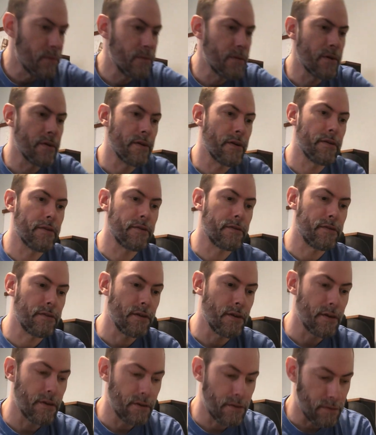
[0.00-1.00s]
one of the other
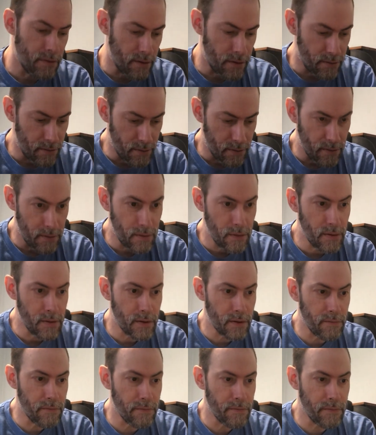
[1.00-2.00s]
series
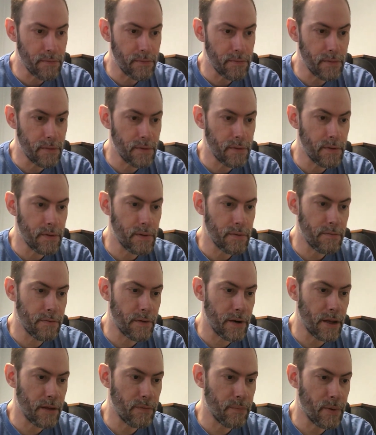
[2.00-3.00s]
that
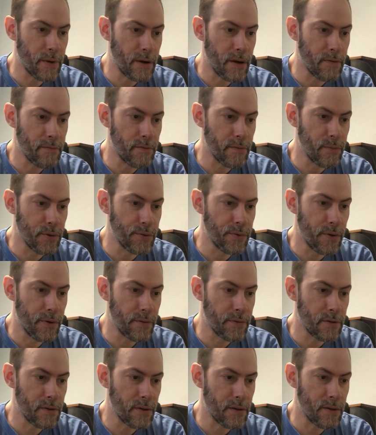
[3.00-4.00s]
France put out for Blue
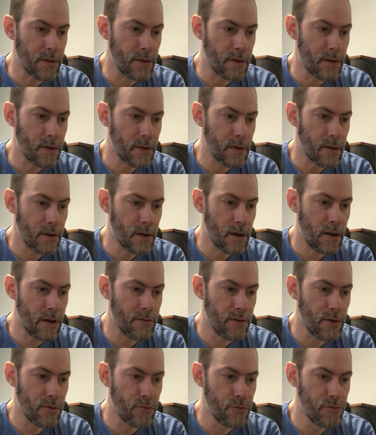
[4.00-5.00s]
Note, the
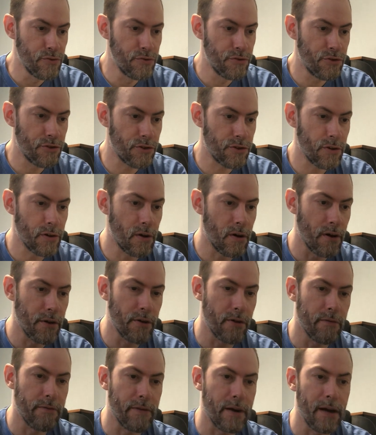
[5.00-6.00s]
Cadre Rouge
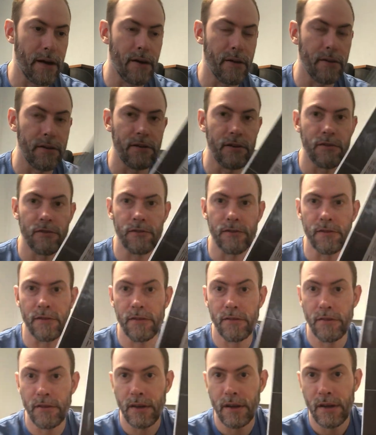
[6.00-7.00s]
audiophile
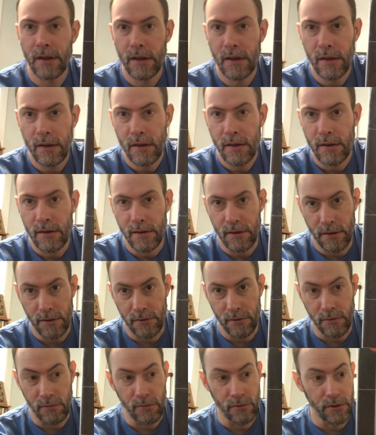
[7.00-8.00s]
editions.
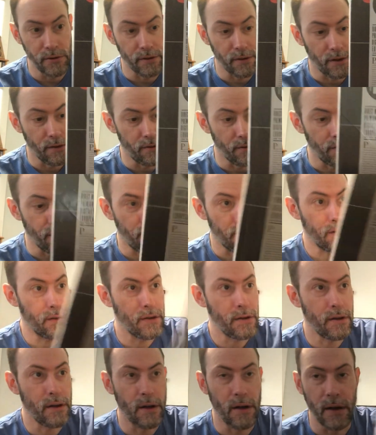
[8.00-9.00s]
These are really good.
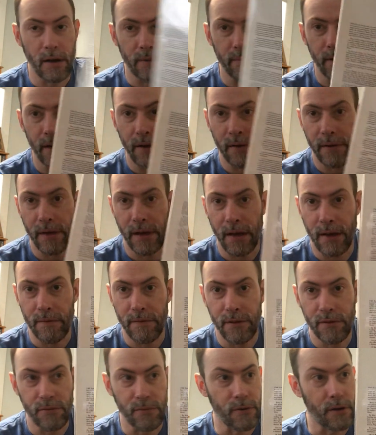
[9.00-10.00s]
I only have
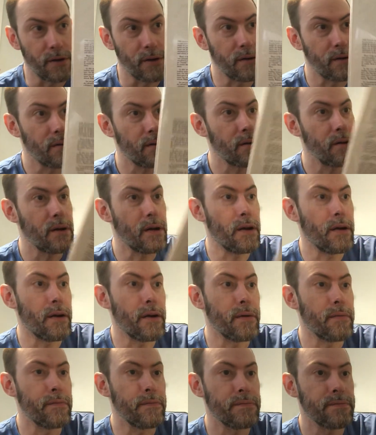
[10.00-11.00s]
this one,
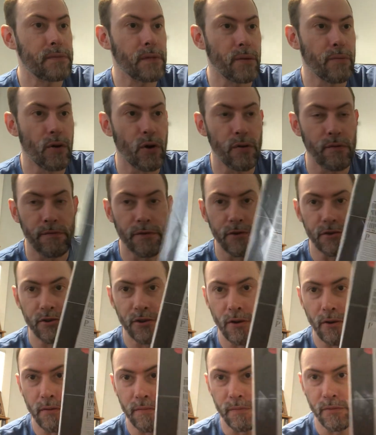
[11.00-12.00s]
Mode for
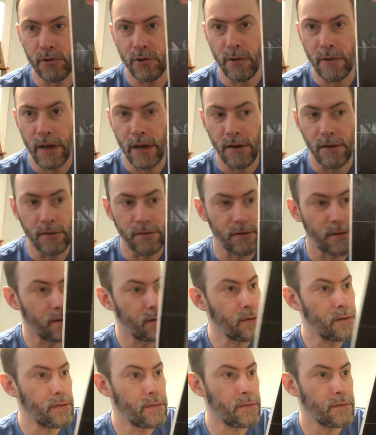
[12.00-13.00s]
Joe from Joe
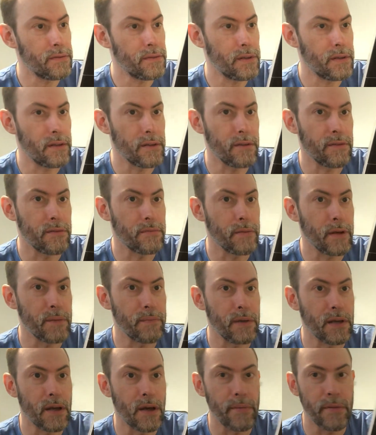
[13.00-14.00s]
Henderson. I think this
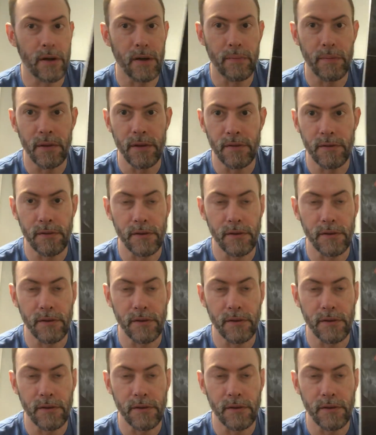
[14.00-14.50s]
might be coming up in the